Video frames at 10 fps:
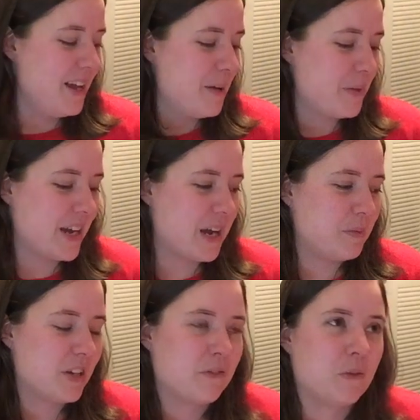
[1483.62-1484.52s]
But yeah, I'm
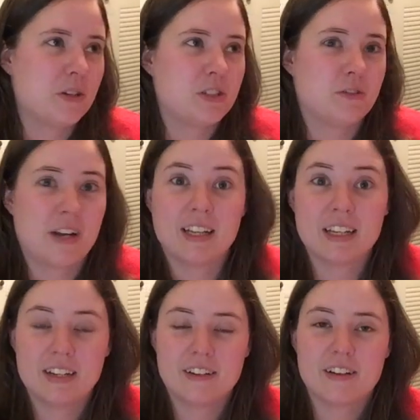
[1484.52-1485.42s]
looking forward to finally
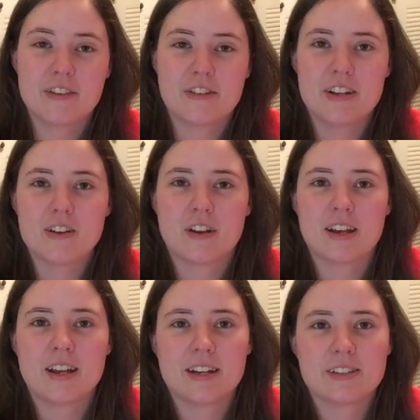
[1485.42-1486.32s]
getting another Knit
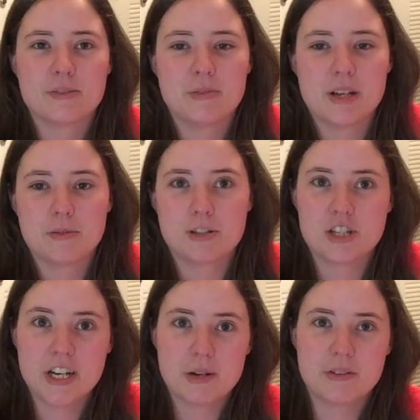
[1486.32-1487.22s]
Crate and to be able to
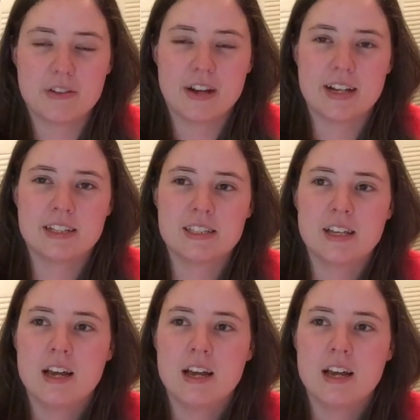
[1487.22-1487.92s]
share it with you guys.